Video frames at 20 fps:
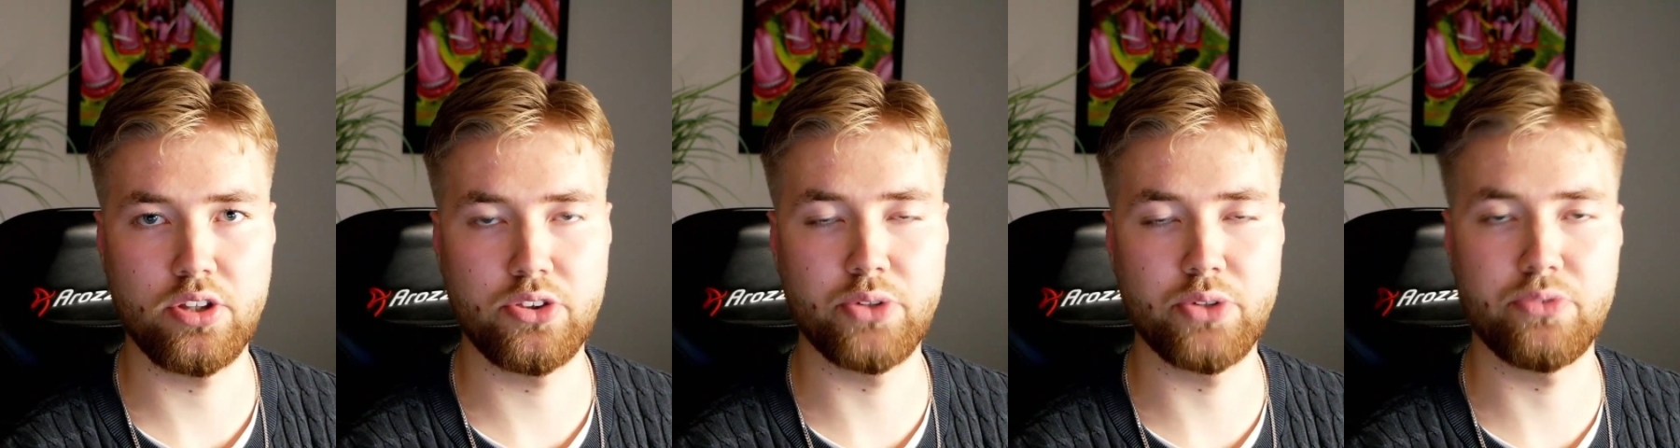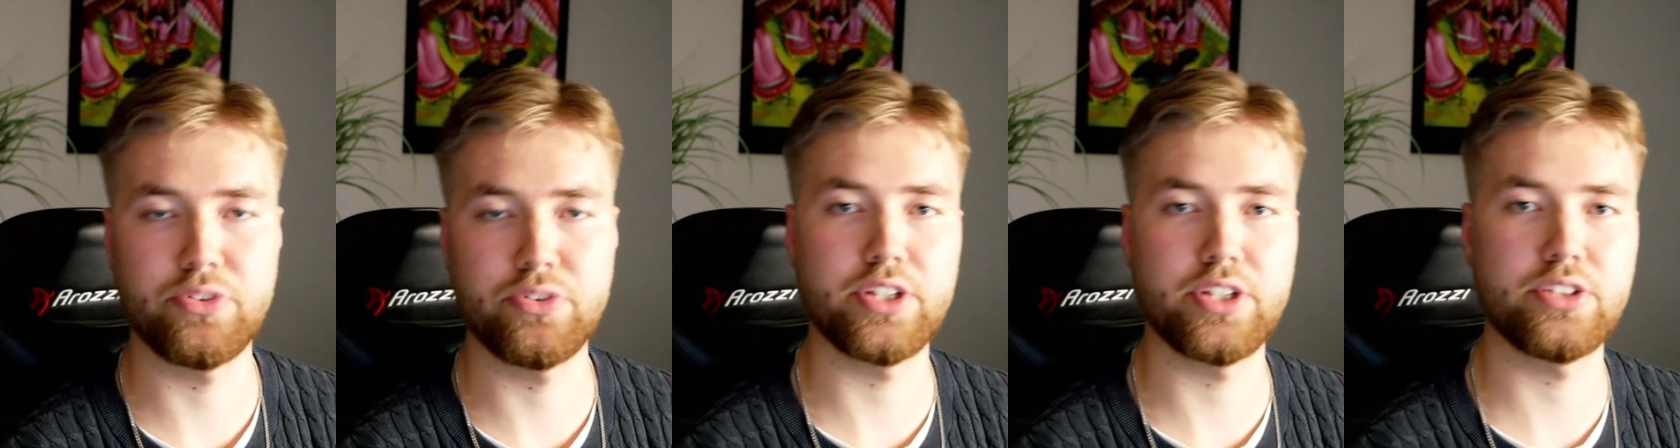
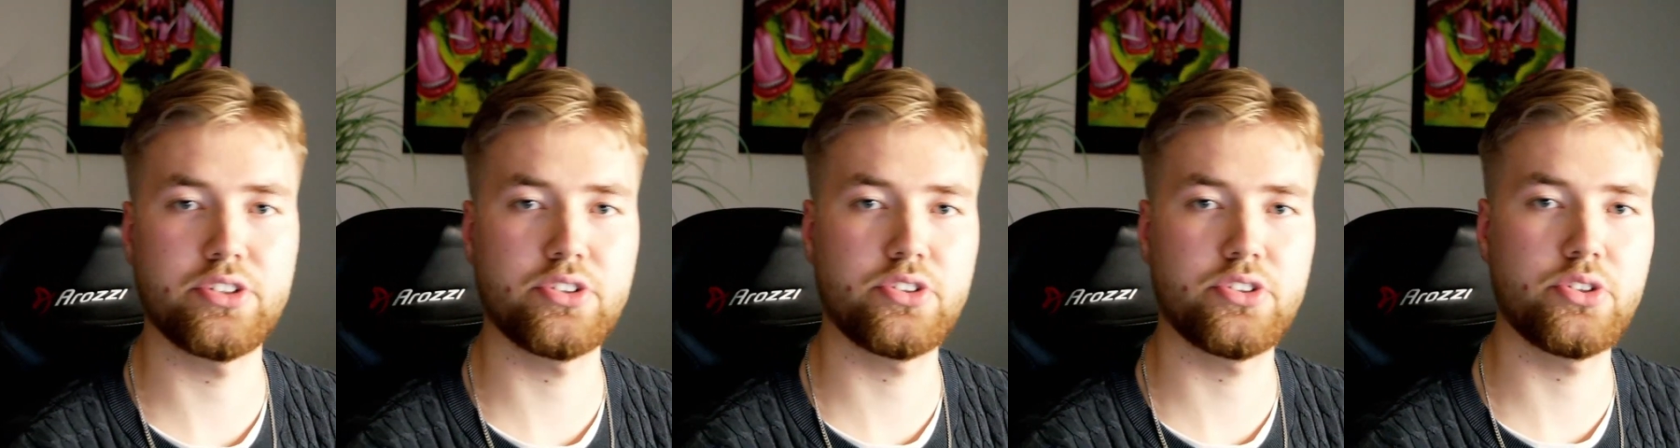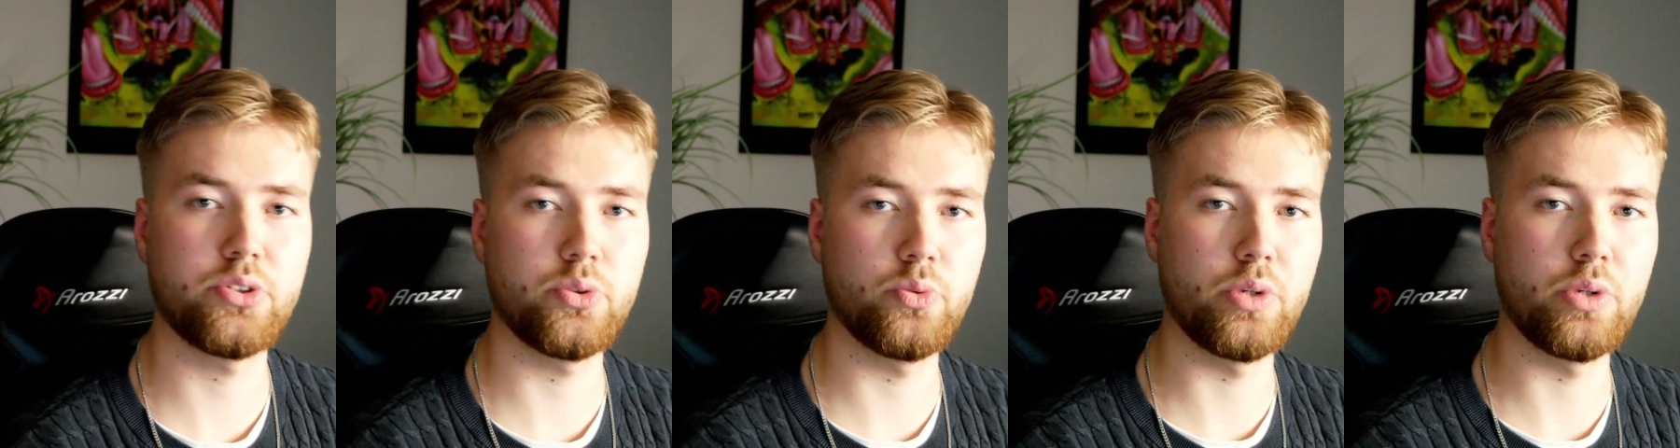Don't forget
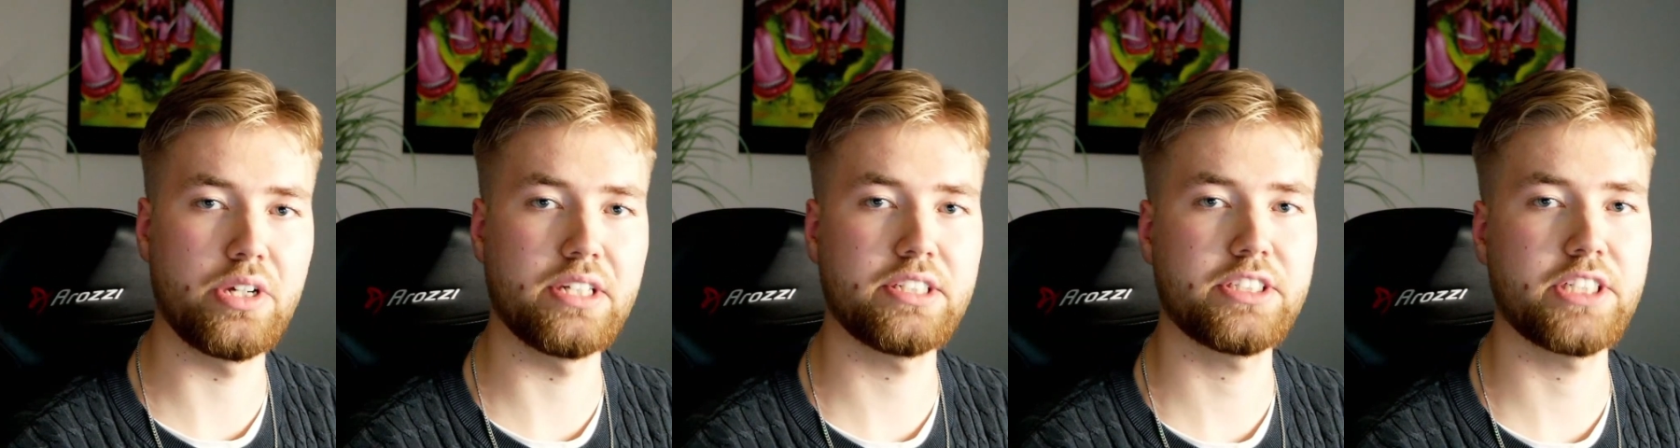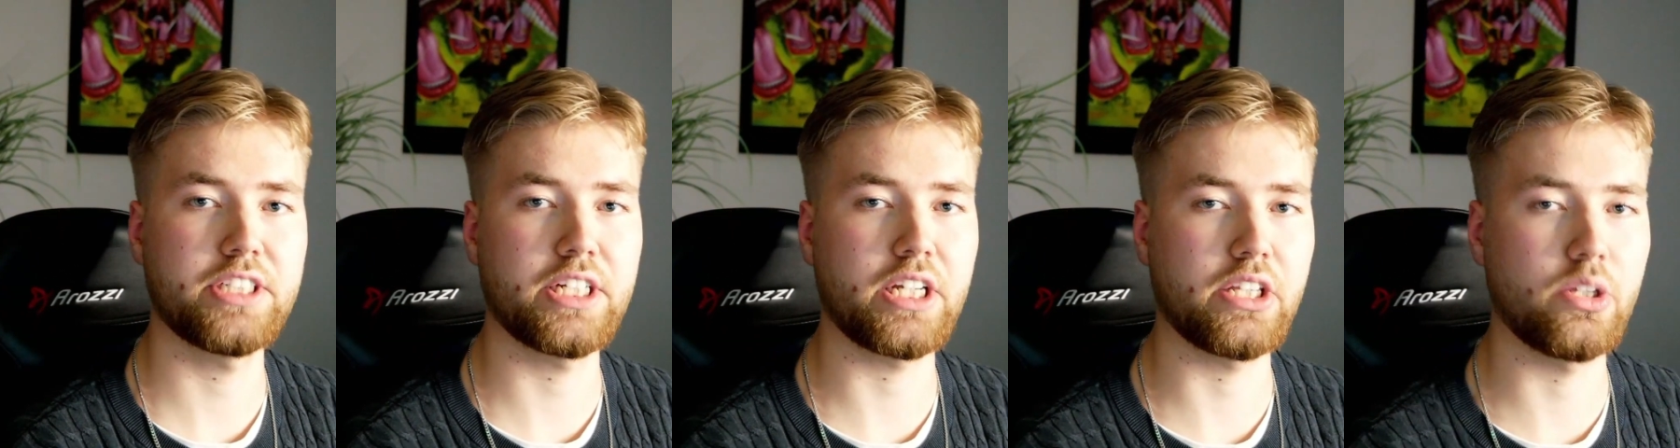to uh,
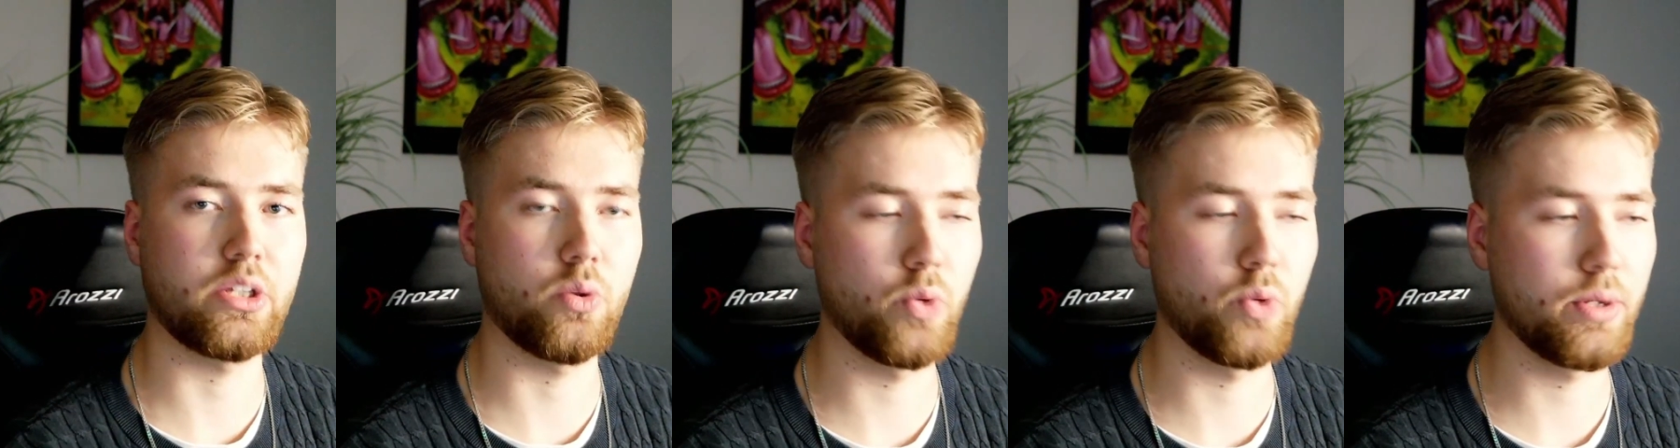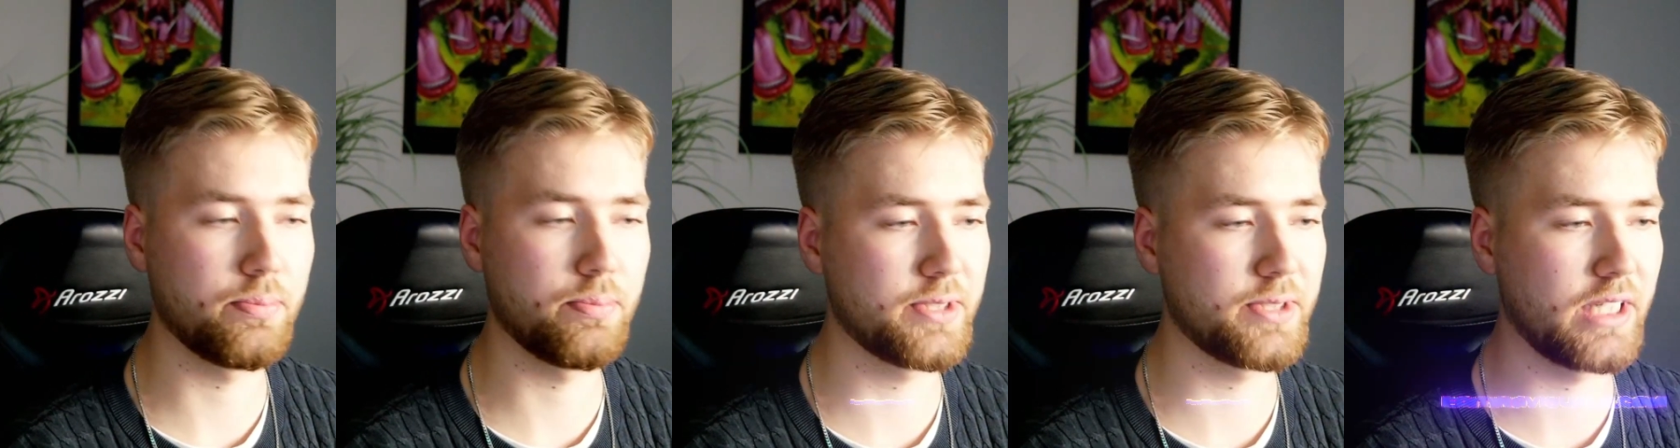check out our
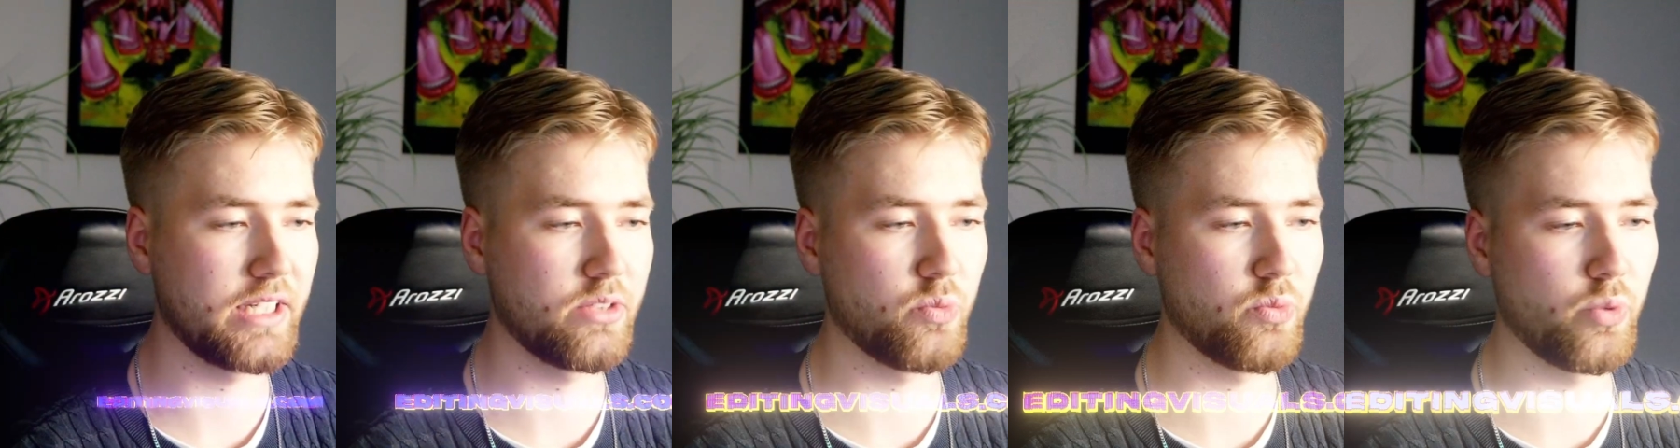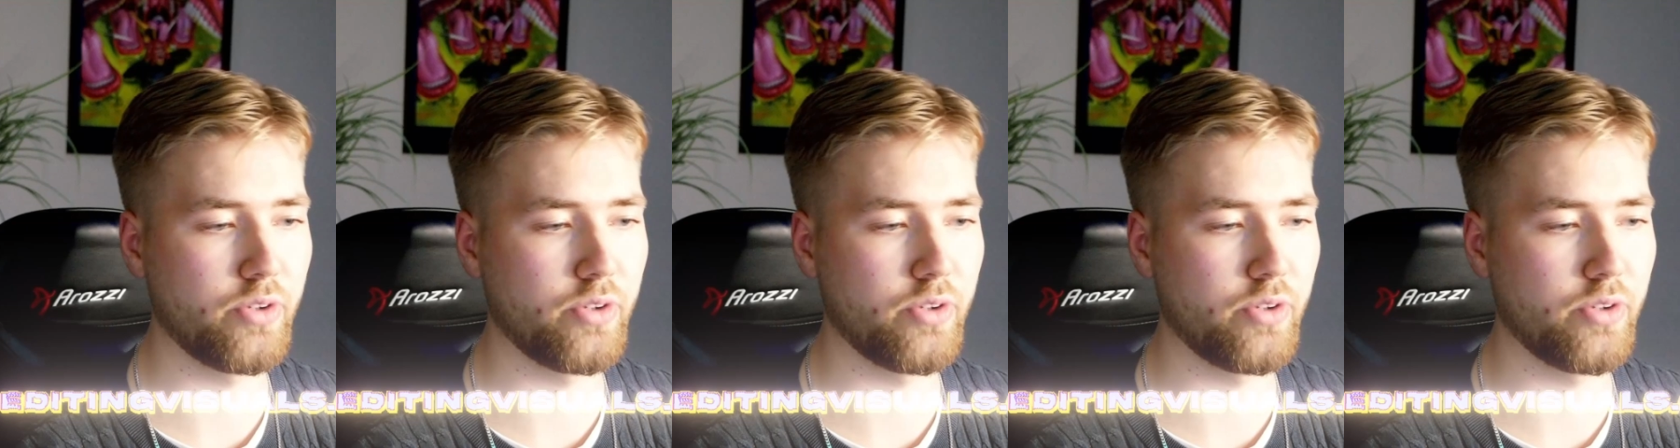website